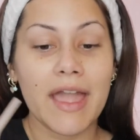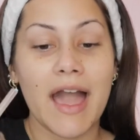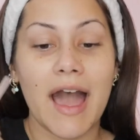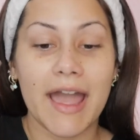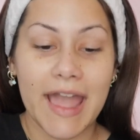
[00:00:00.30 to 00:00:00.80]

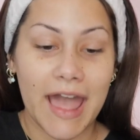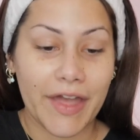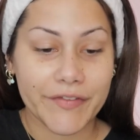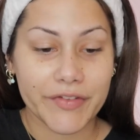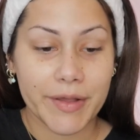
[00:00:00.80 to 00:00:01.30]
I
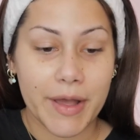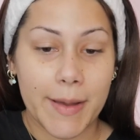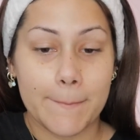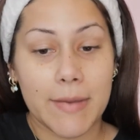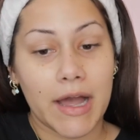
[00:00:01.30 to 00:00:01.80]
have
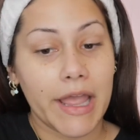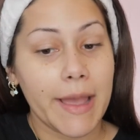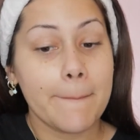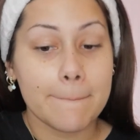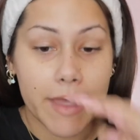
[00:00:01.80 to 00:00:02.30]

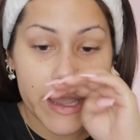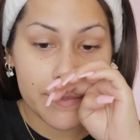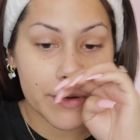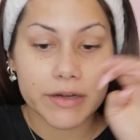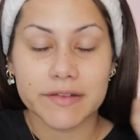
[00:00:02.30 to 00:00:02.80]
my
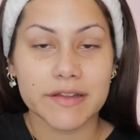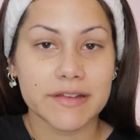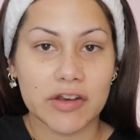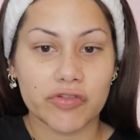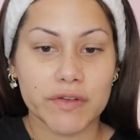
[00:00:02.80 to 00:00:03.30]
Makeup Artist
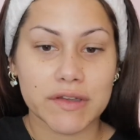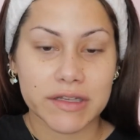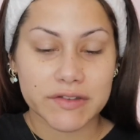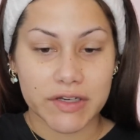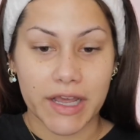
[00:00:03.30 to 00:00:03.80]
Essentials
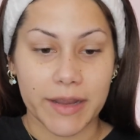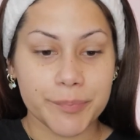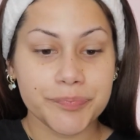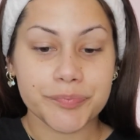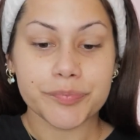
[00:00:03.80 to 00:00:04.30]
on today.
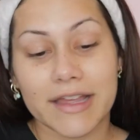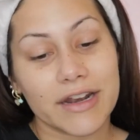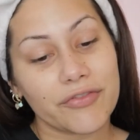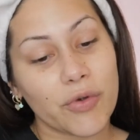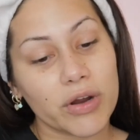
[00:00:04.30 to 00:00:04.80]

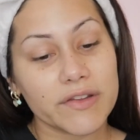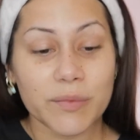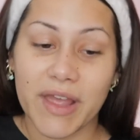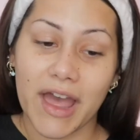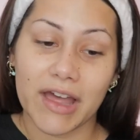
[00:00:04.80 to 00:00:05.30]
And of course
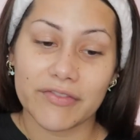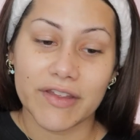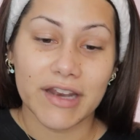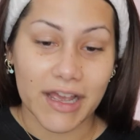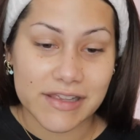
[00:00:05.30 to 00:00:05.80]
we
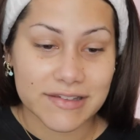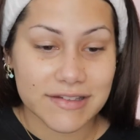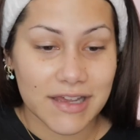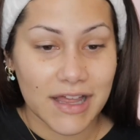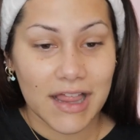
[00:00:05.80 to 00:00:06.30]
have an
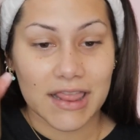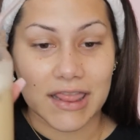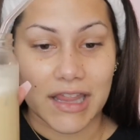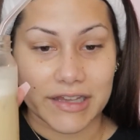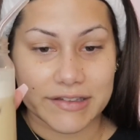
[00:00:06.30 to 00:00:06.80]
iced
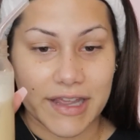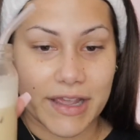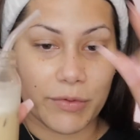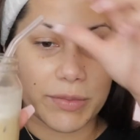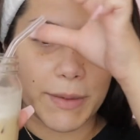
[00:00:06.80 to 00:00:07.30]

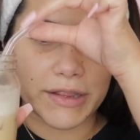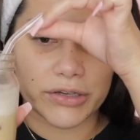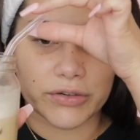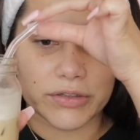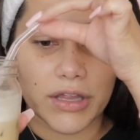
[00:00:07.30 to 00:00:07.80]
latte with my
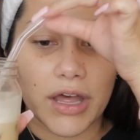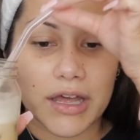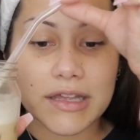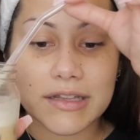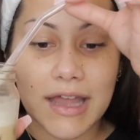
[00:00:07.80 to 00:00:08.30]
little
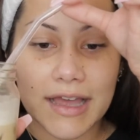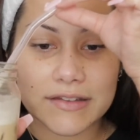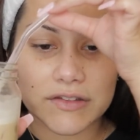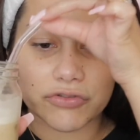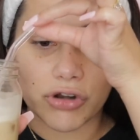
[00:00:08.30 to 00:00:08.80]

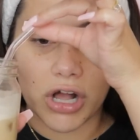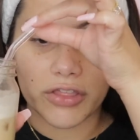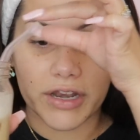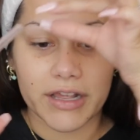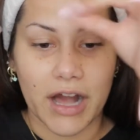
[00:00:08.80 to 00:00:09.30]
glass straw
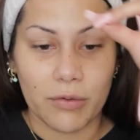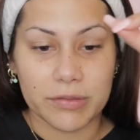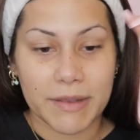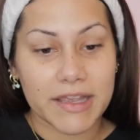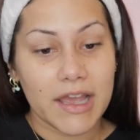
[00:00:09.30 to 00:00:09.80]
that I got
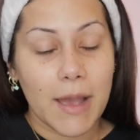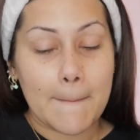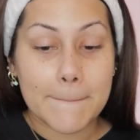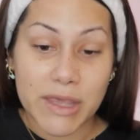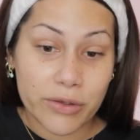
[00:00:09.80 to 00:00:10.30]
with my
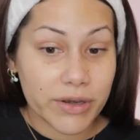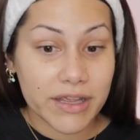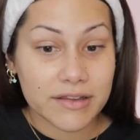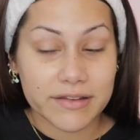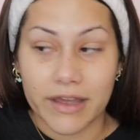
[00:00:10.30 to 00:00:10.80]

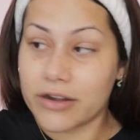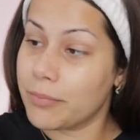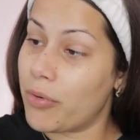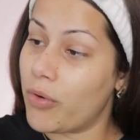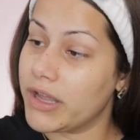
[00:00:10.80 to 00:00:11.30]
Beauty
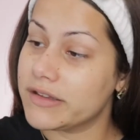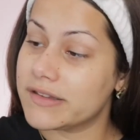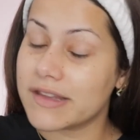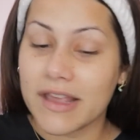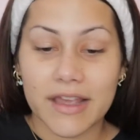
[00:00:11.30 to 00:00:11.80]
Insider
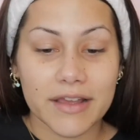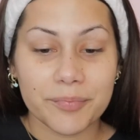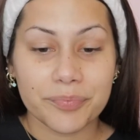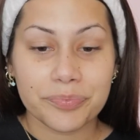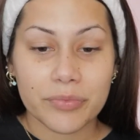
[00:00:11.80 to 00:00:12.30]
points.
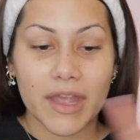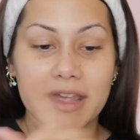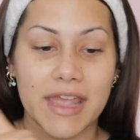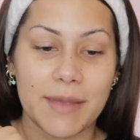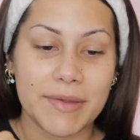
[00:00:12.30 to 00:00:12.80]
And
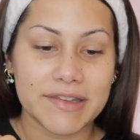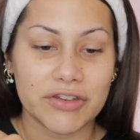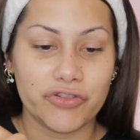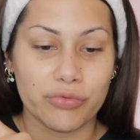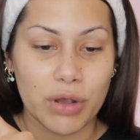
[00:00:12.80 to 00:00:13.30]
it came as a
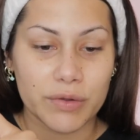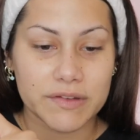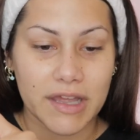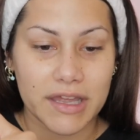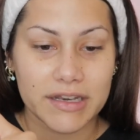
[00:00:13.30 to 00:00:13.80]
duo
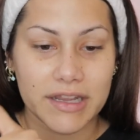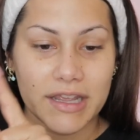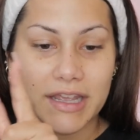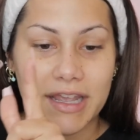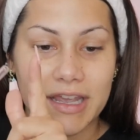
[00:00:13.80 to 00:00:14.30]
set
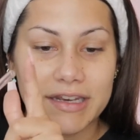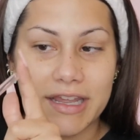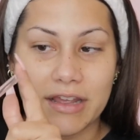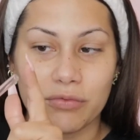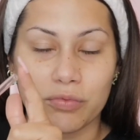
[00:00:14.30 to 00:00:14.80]
and
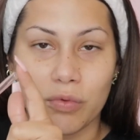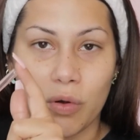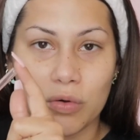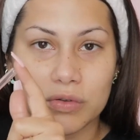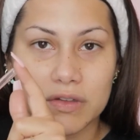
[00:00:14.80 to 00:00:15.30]
it
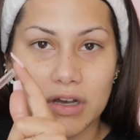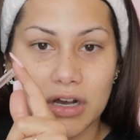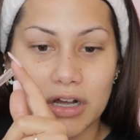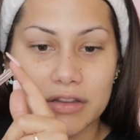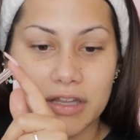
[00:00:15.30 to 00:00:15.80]
rolled.
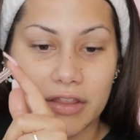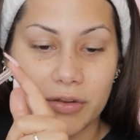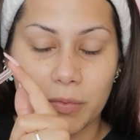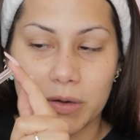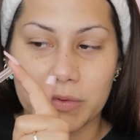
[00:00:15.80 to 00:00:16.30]
The
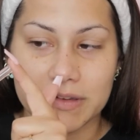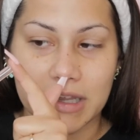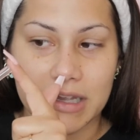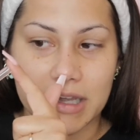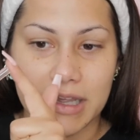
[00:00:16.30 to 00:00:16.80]
other one was
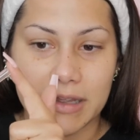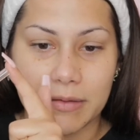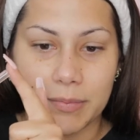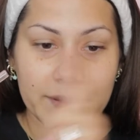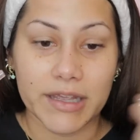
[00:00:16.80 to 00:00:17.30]
like
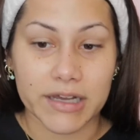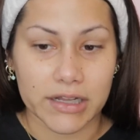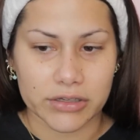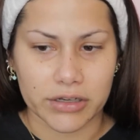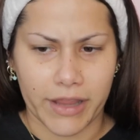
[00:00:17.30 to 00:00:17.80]
a pink
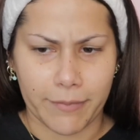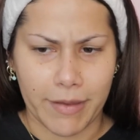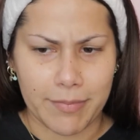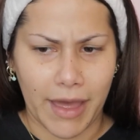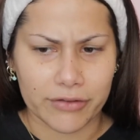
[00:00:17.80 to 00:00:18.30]
color, like
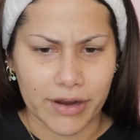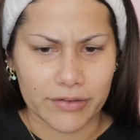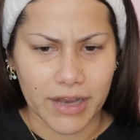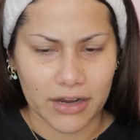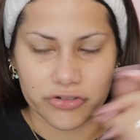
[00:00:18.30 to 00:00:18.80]
my
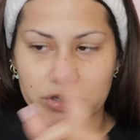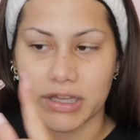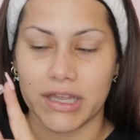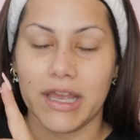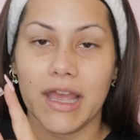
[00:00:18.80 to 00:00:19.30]
background
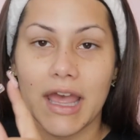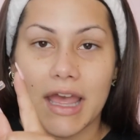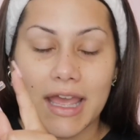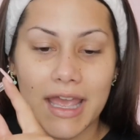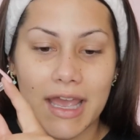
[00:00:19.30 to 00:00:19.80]
actually.
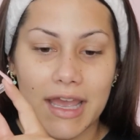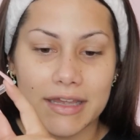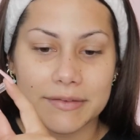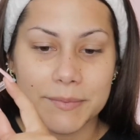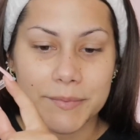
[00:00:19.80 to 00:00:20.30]

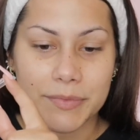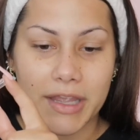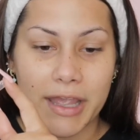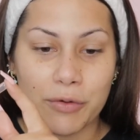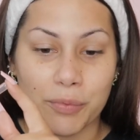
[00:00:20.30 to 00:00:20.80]
And
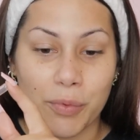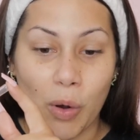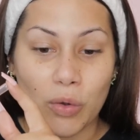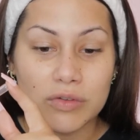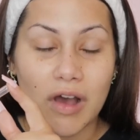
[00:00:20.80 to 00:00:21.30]
it
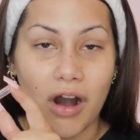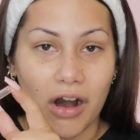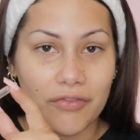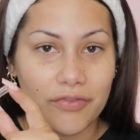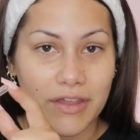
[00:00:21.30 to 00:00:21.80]
rolled
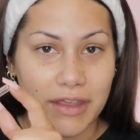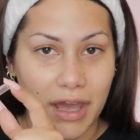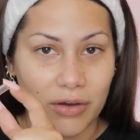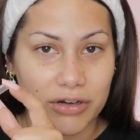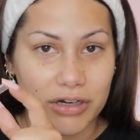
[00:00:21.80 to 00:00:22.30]
off the
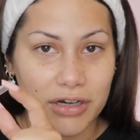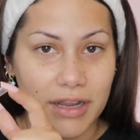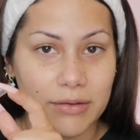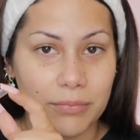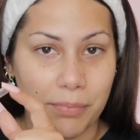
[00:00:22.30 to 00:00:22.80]
counter
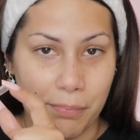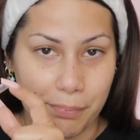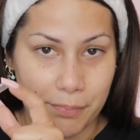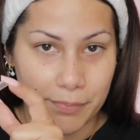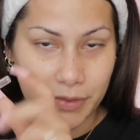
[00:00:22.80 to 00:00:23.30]
and
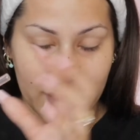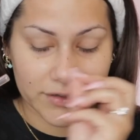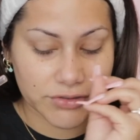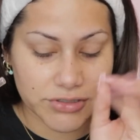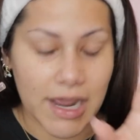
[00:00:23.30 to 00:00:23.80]

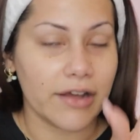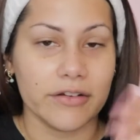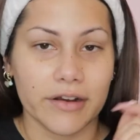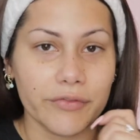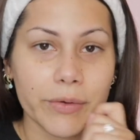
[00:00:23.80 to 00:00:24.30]
like
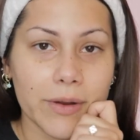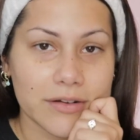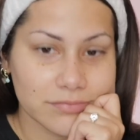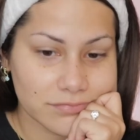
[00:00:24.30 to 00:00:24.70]
shattered everywhere.